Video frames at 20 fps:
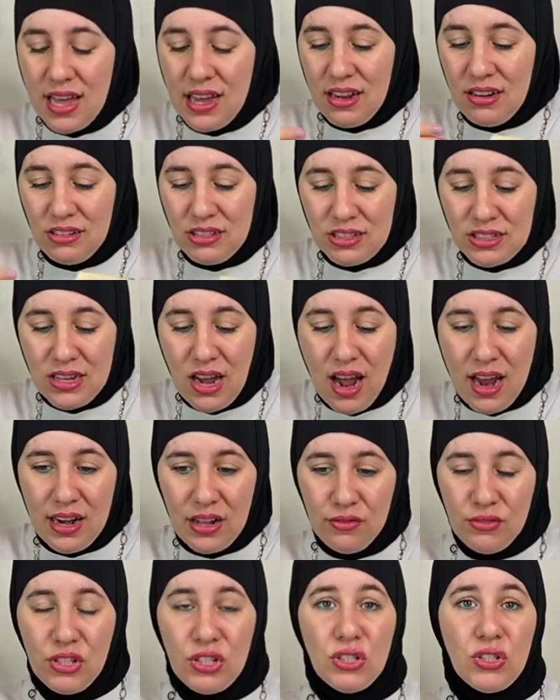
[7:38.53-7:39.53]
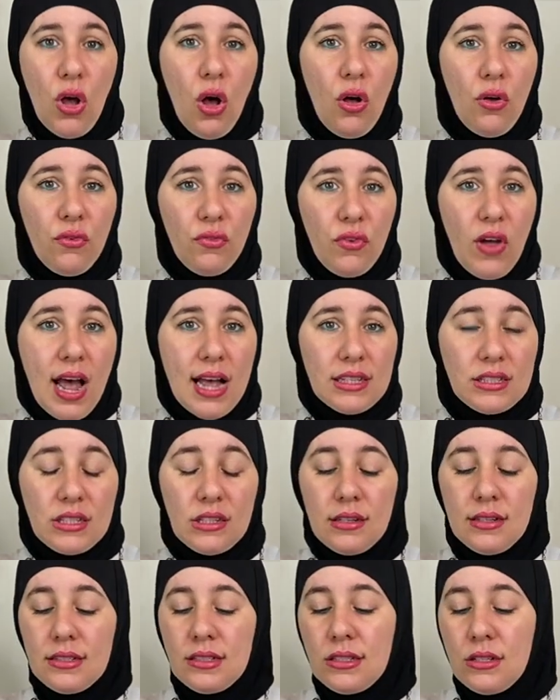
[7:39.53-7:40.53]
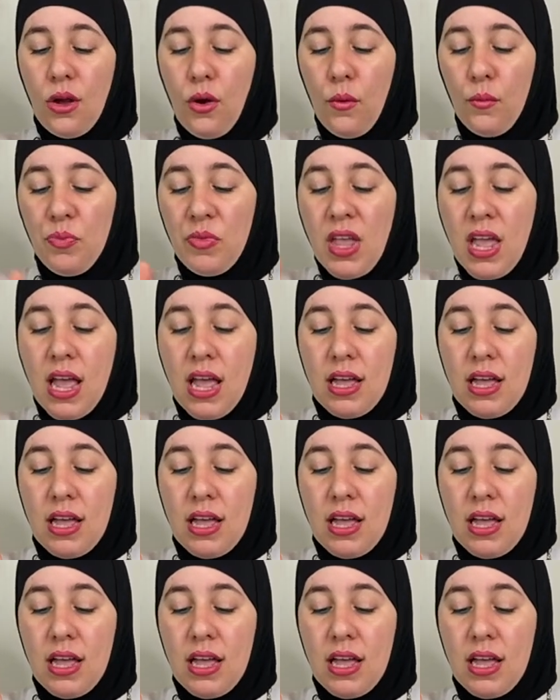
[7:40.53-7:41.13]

it'll just kind of dissolve faster so